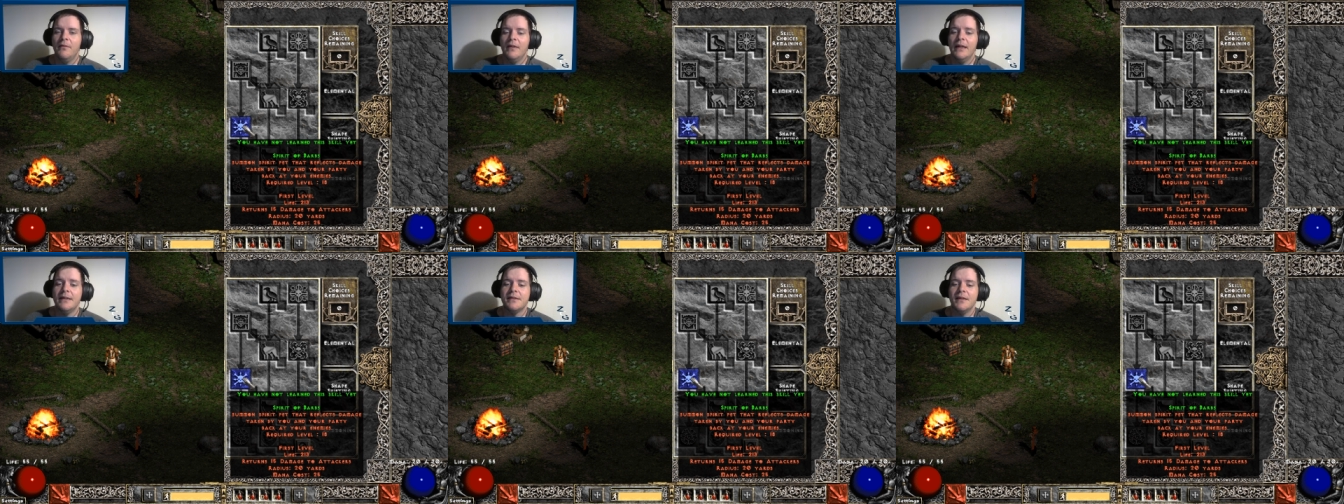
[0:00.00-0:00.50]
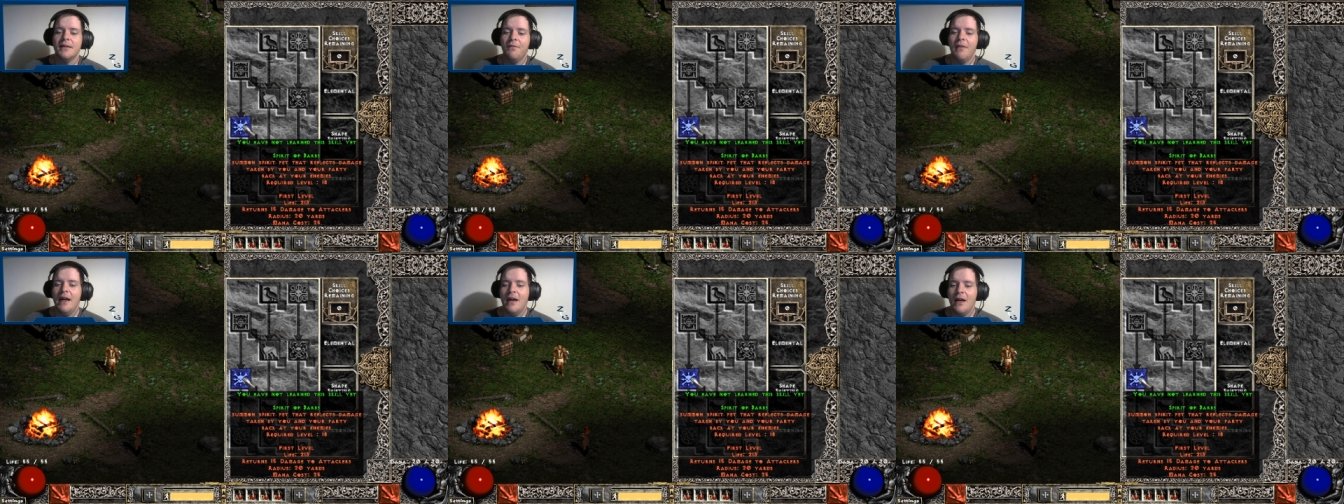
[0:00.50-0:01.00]
It's if
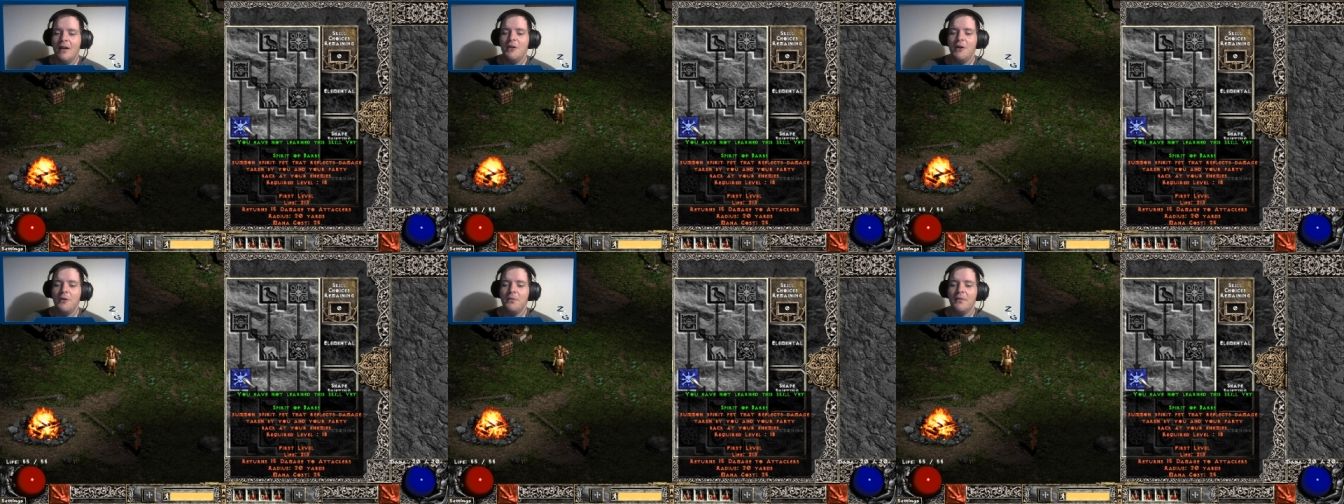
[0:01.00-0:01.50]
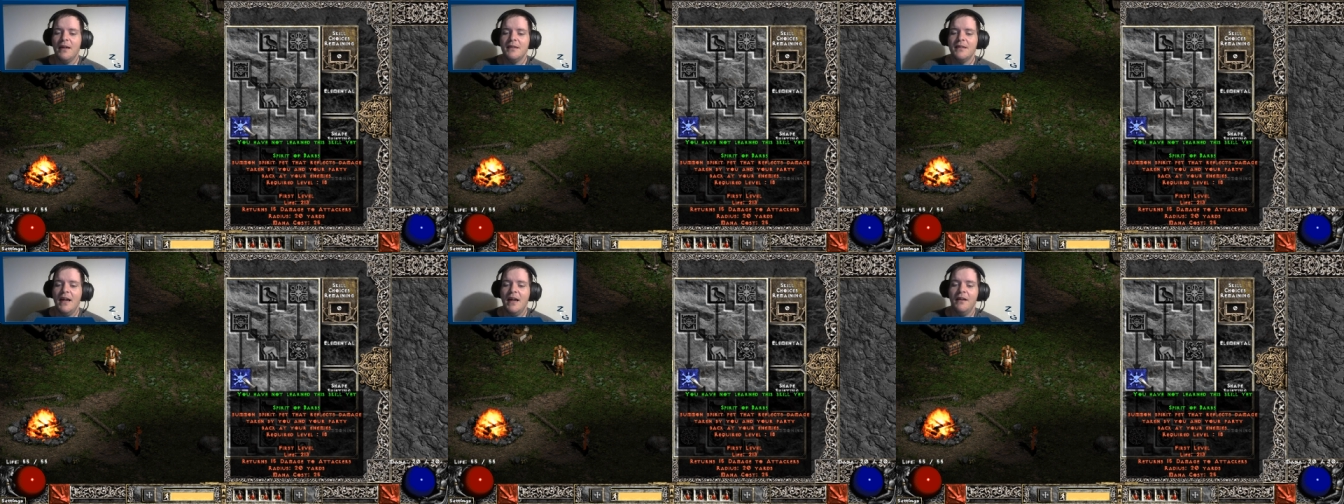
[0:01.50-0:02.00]
they hit you, they
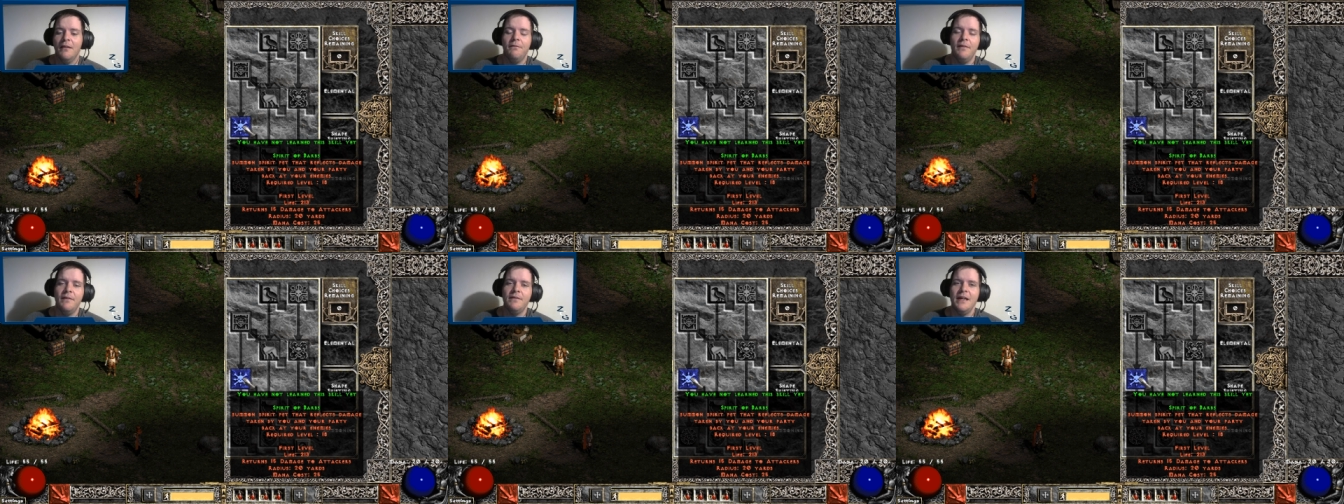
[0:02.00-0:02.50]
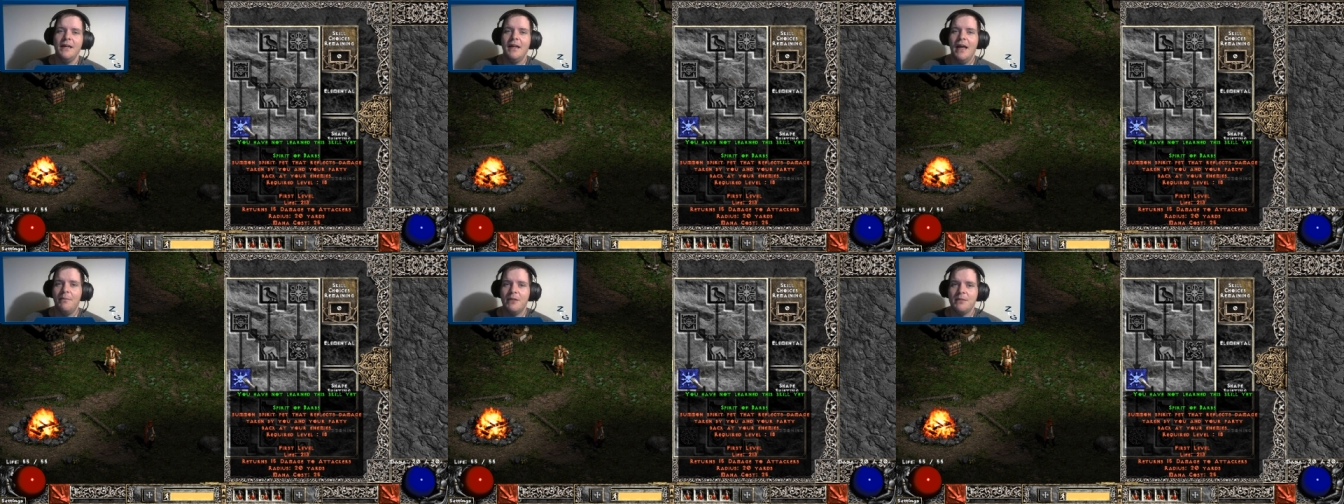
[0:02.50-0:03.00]
take 15
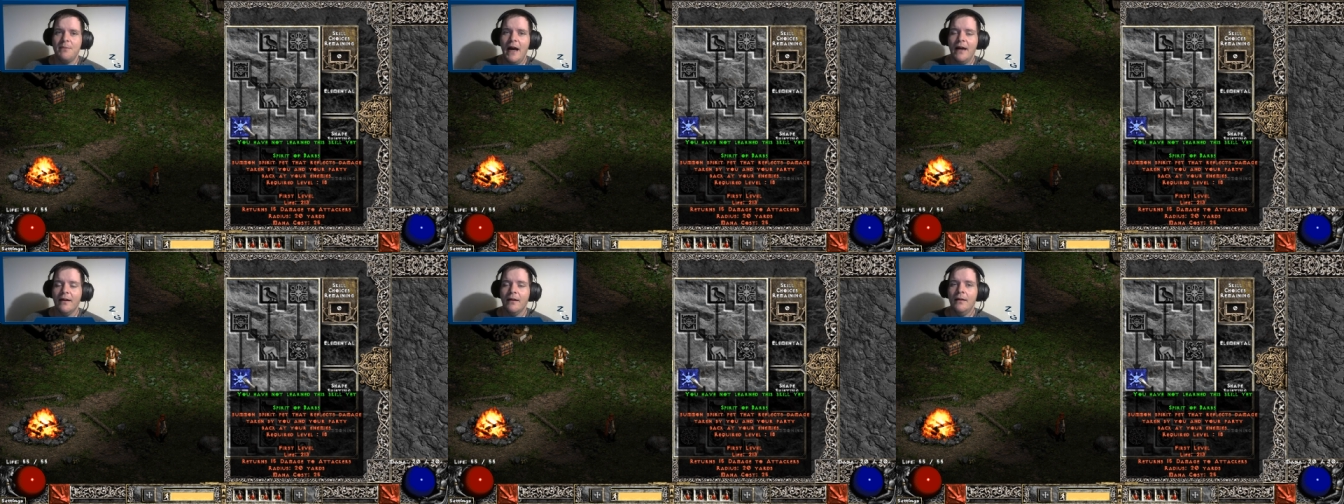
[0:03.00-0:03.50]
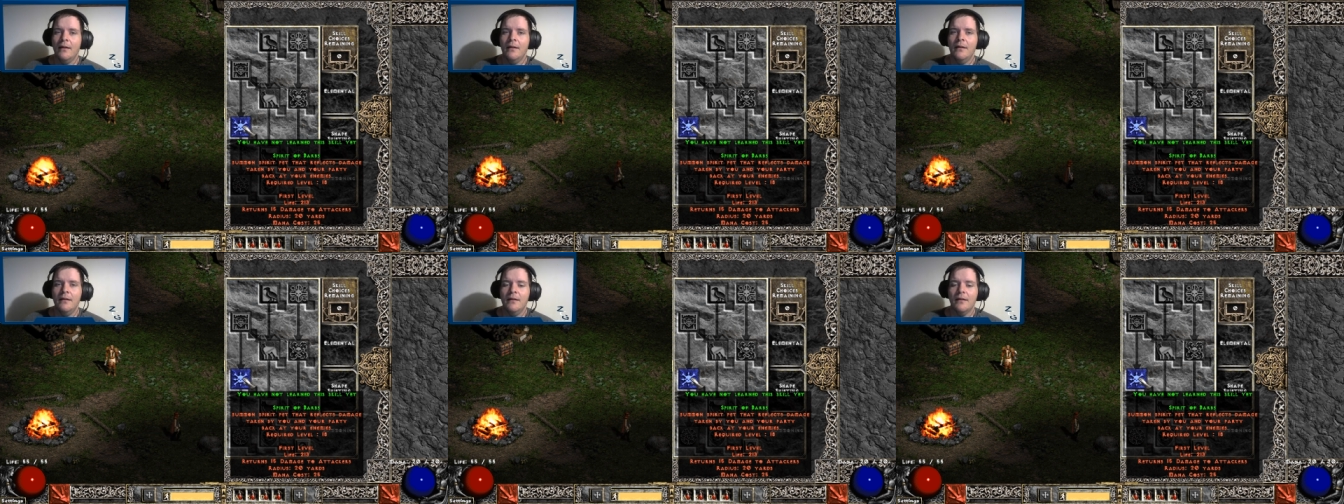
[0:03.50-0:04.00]
damage back.
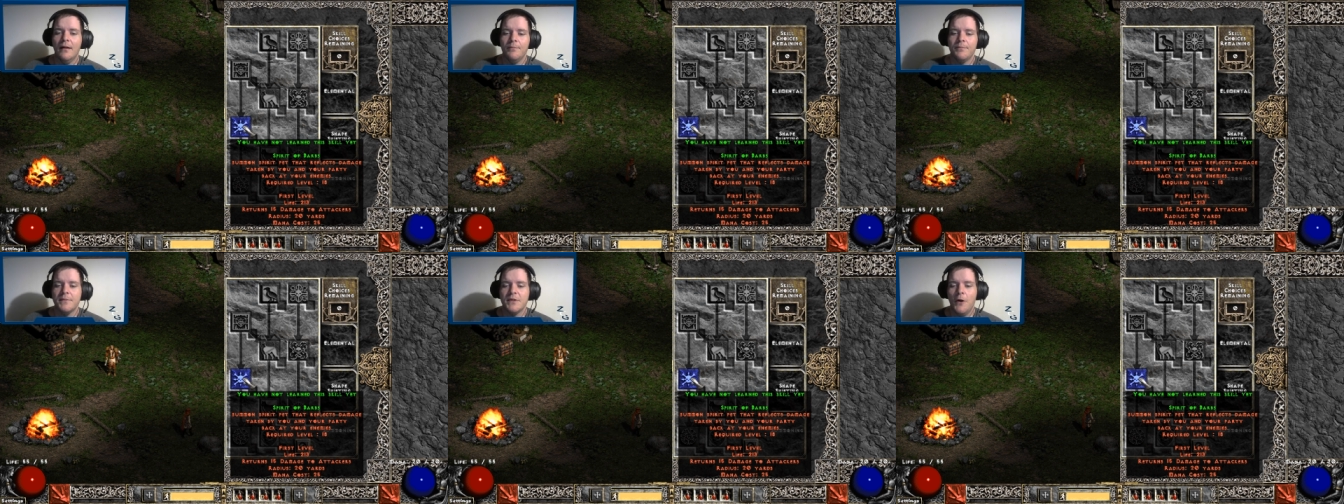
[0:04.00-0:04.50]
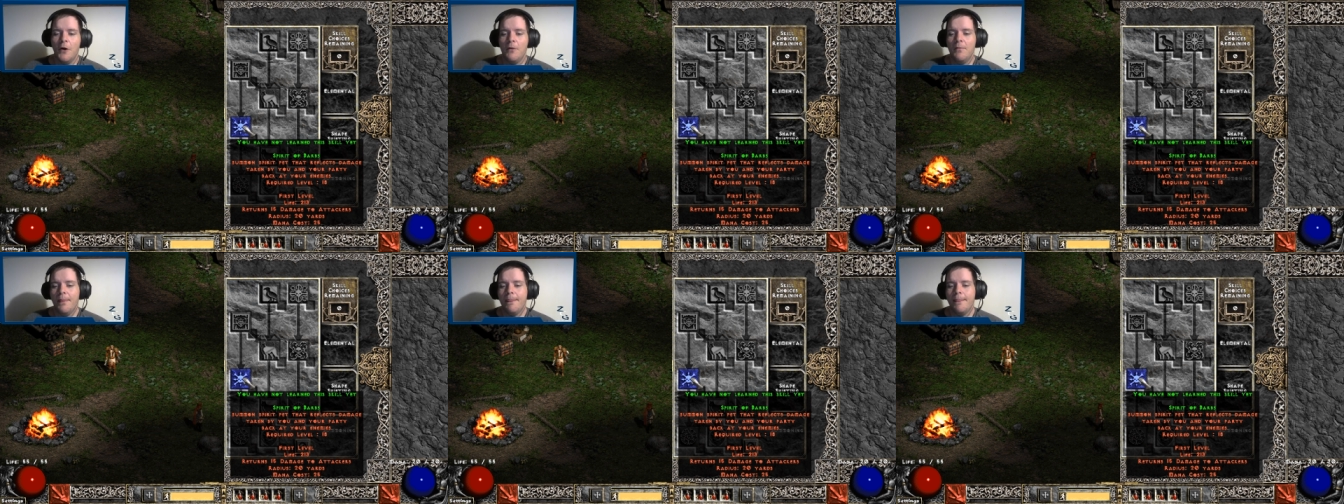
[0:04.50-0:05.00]

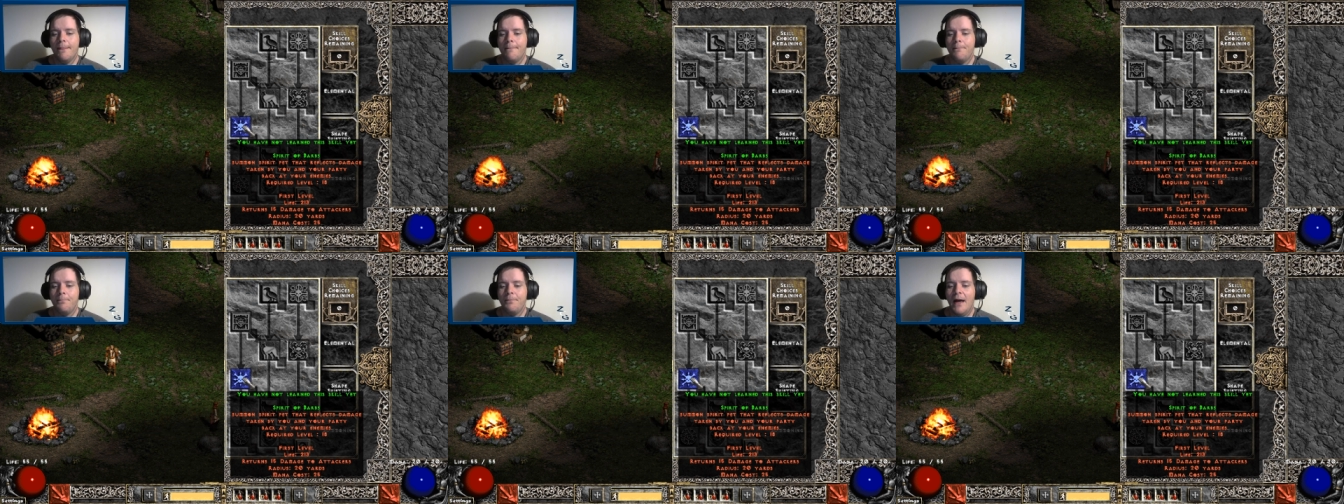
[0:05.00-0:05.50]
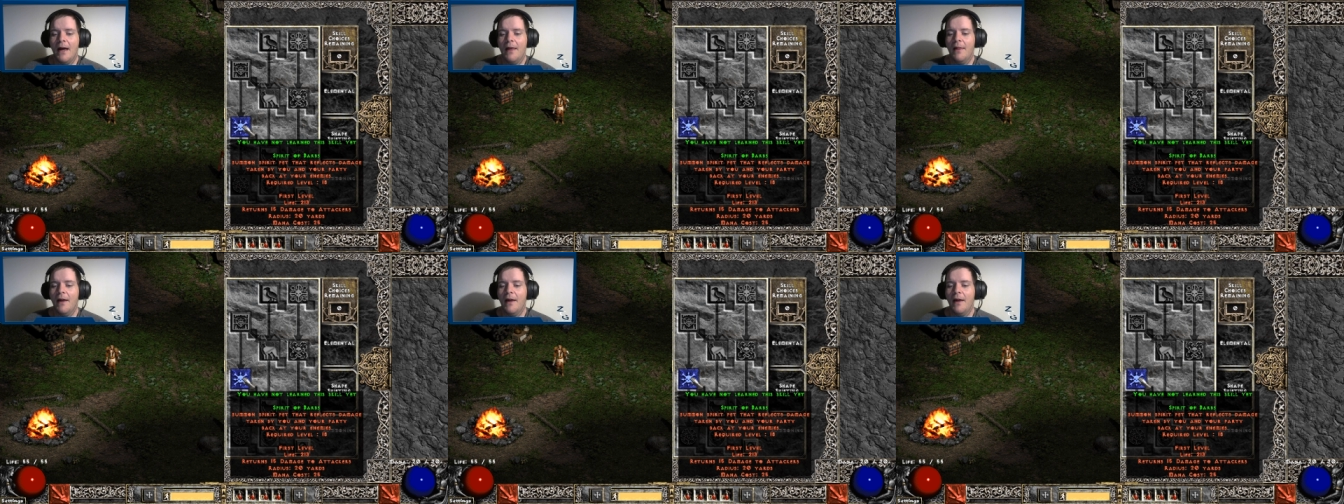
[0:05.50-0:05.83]
So I